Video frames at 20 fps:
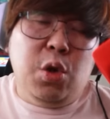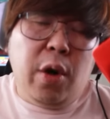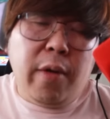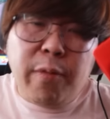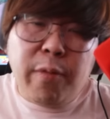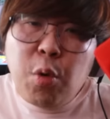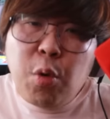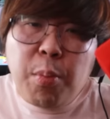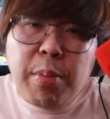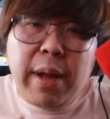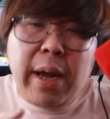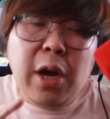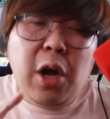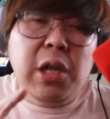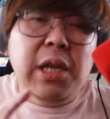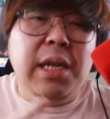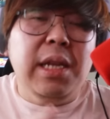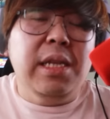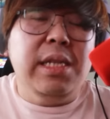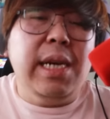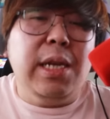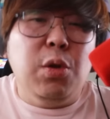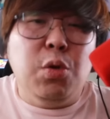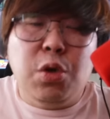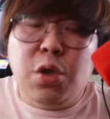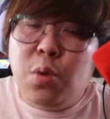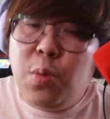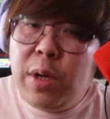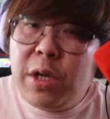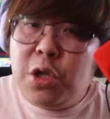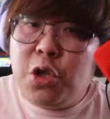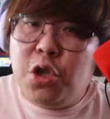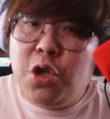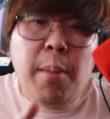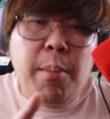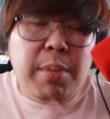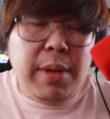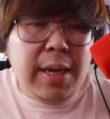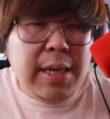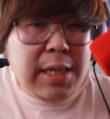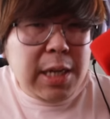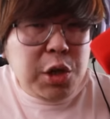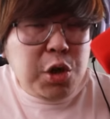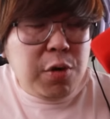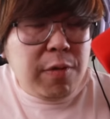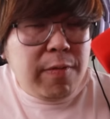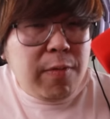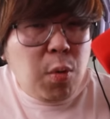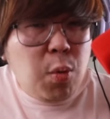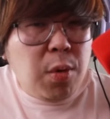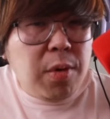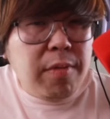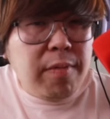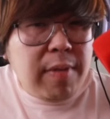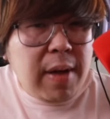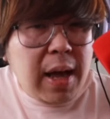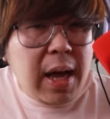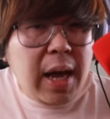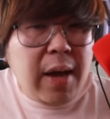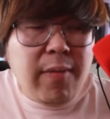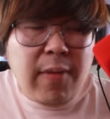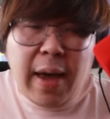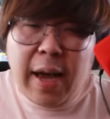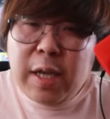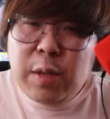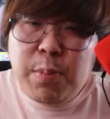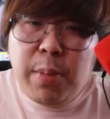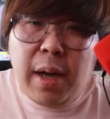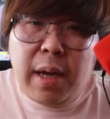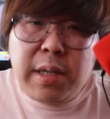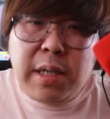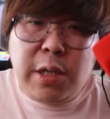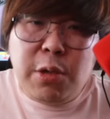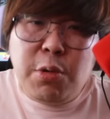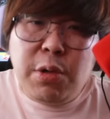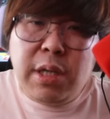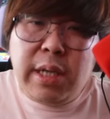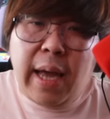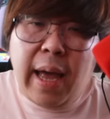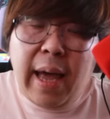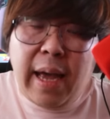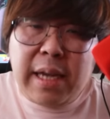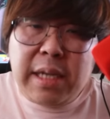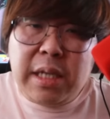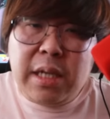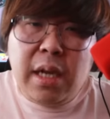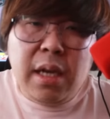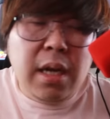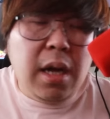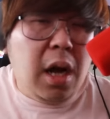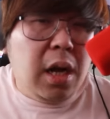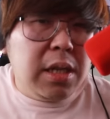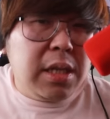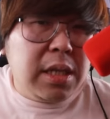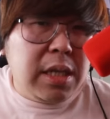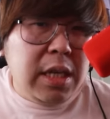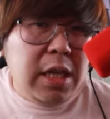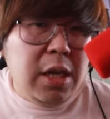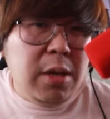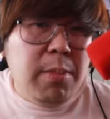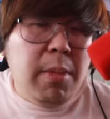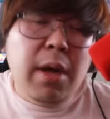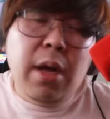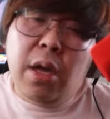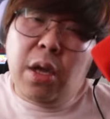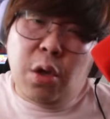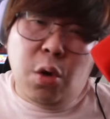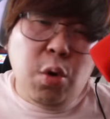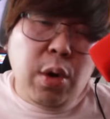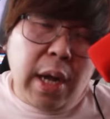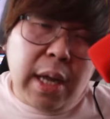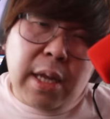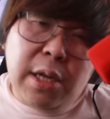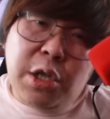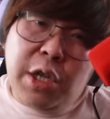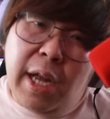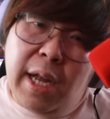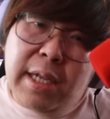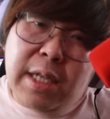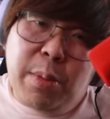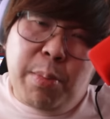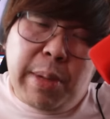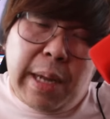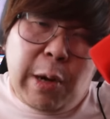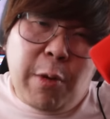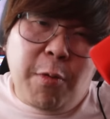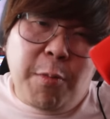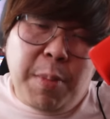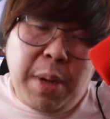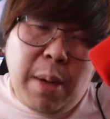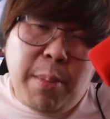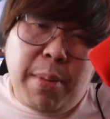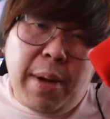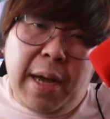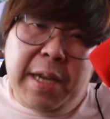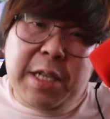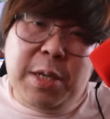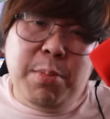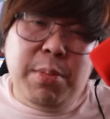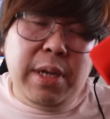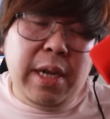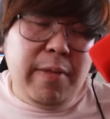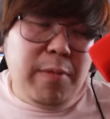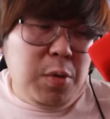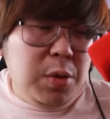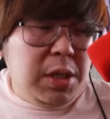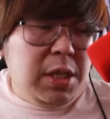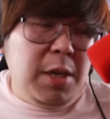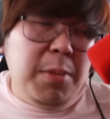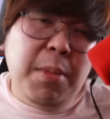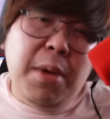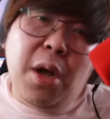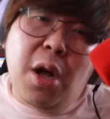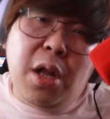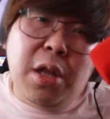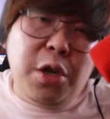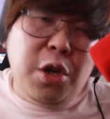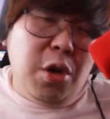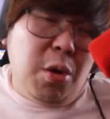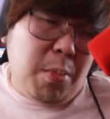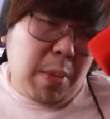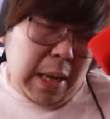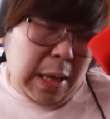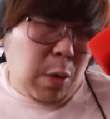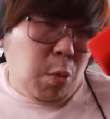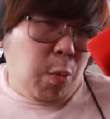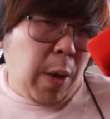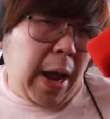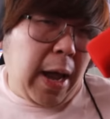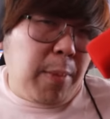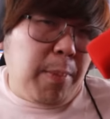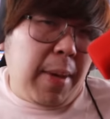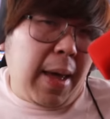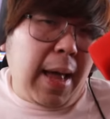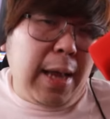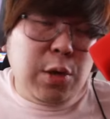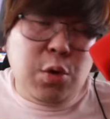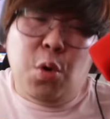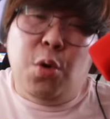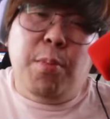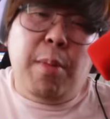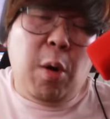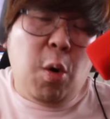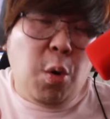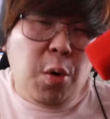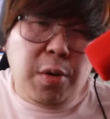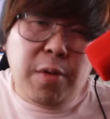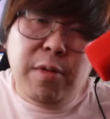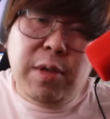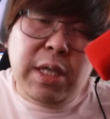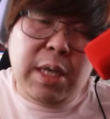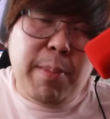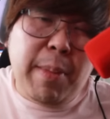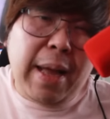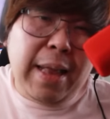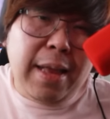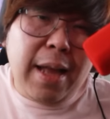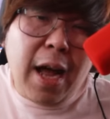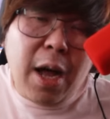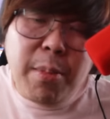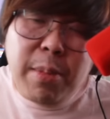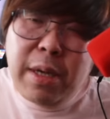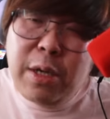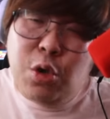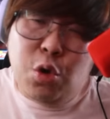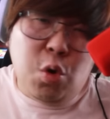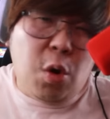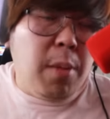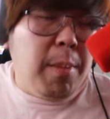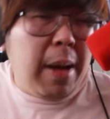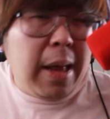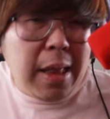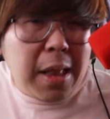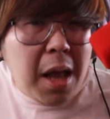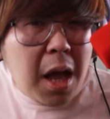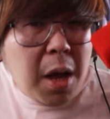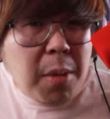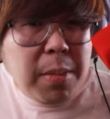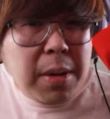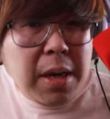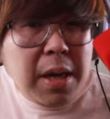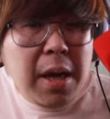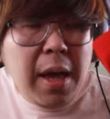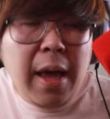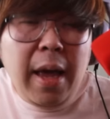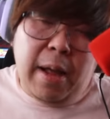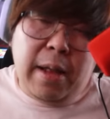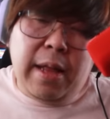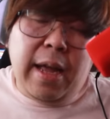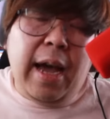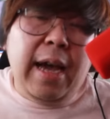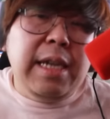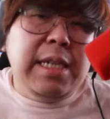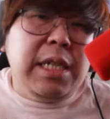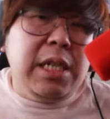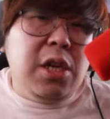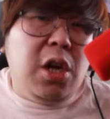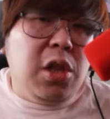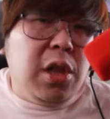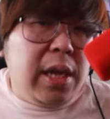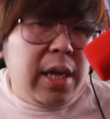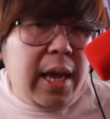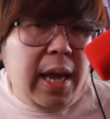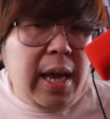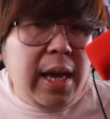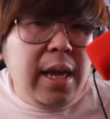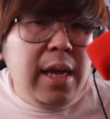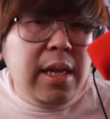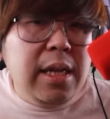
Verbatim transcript: if you're playing on the Nintendo Switch, PlayStation 4 and 5, Xbox Series X, on Steam, you get a chance to play with me possibly. If you see me on, you know, in the rank match or you see my lobby, join my lobby. The icing on the cake,